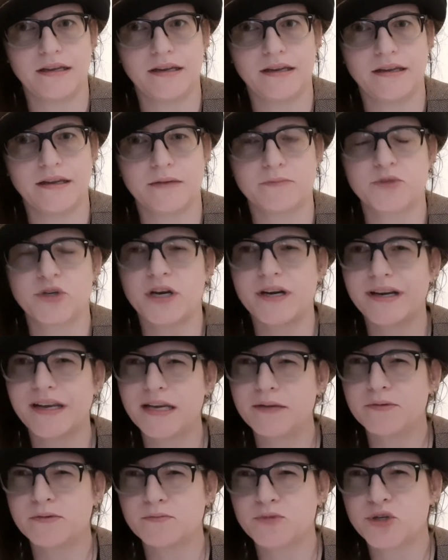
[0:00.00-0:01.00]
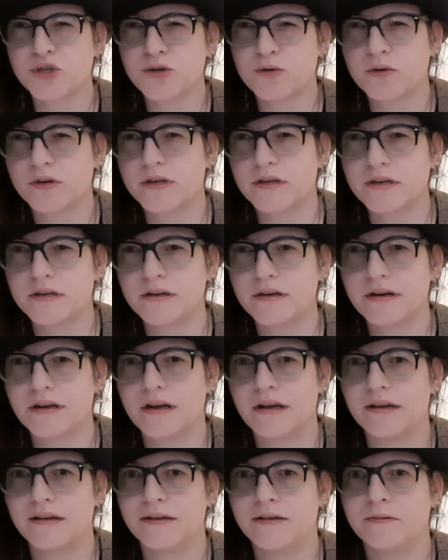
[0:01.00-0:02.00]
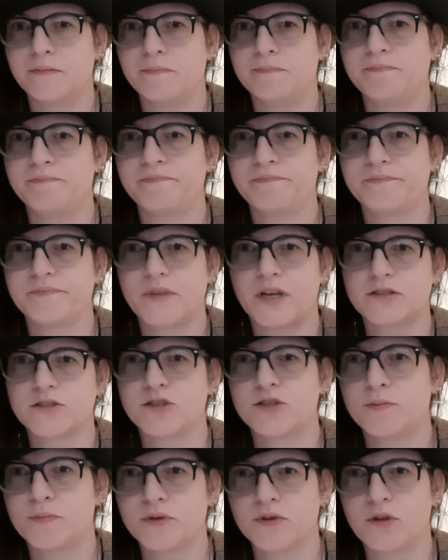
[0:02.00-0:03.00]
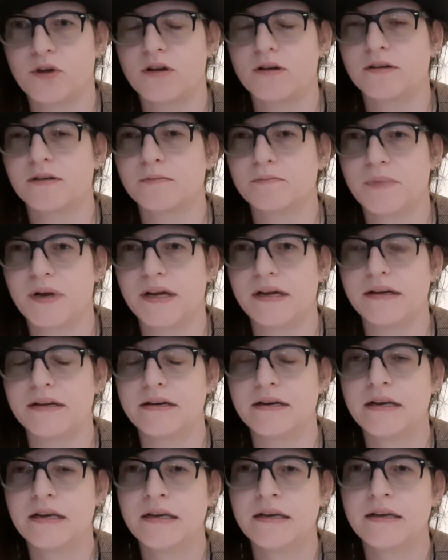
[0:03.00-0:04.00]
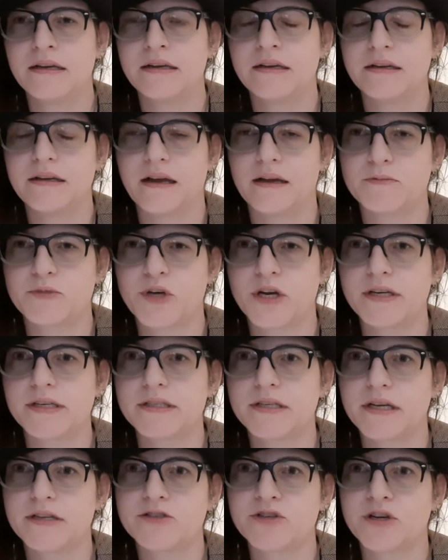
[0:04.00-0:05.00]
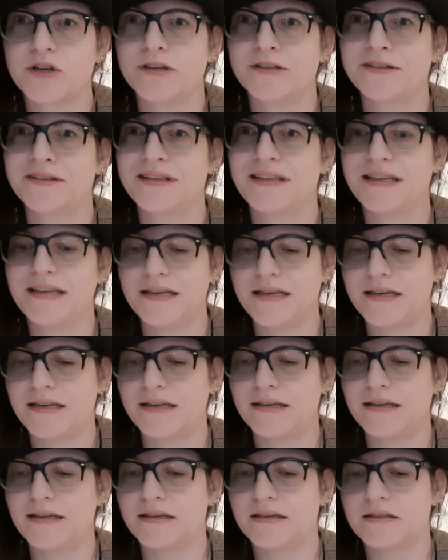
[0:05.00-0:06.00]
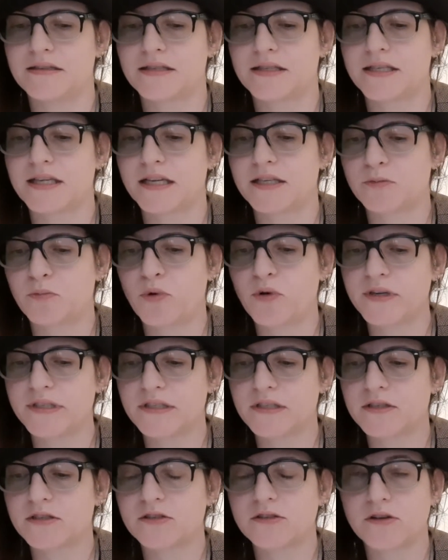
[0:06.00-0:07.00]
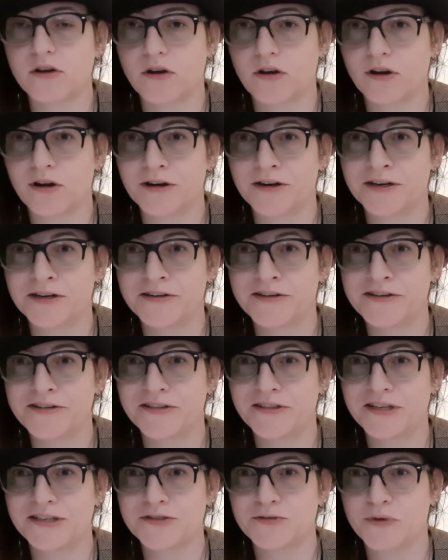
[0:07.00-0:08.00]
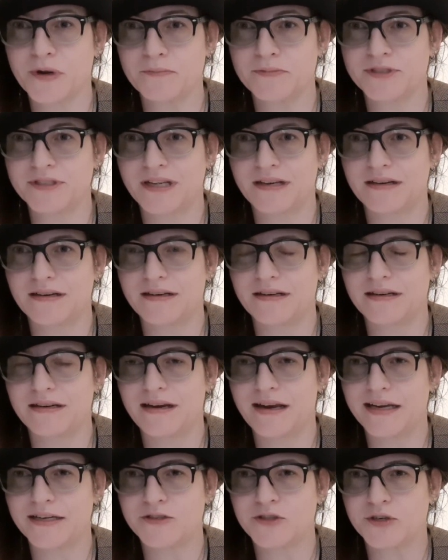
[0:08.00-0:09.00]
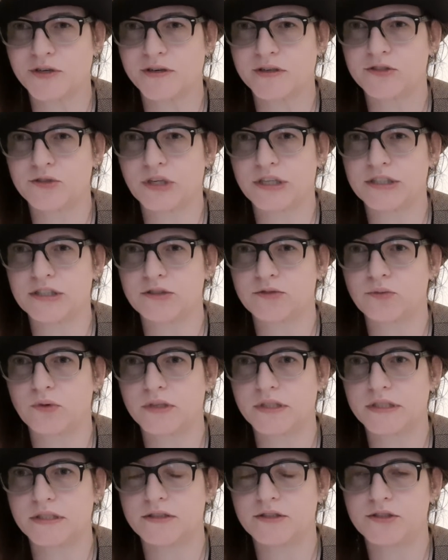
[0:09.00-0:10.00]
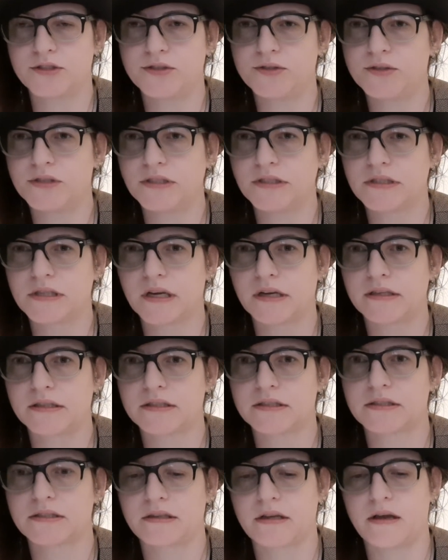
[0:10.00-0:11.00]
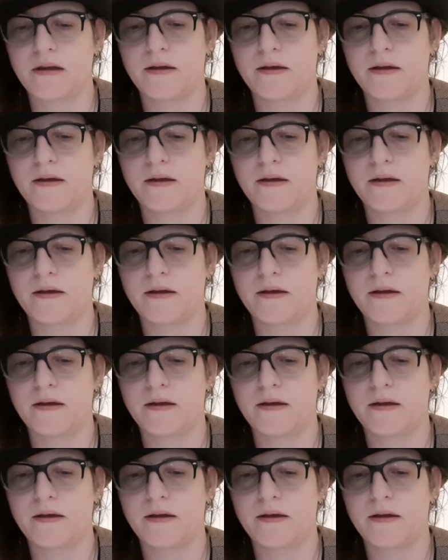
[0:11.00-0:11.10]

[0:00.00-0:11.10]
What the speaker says: I'm trying to keep them short, not super long, but I'm trying to touch on the 6-point star that's represented in nature, so I just wanted to discuss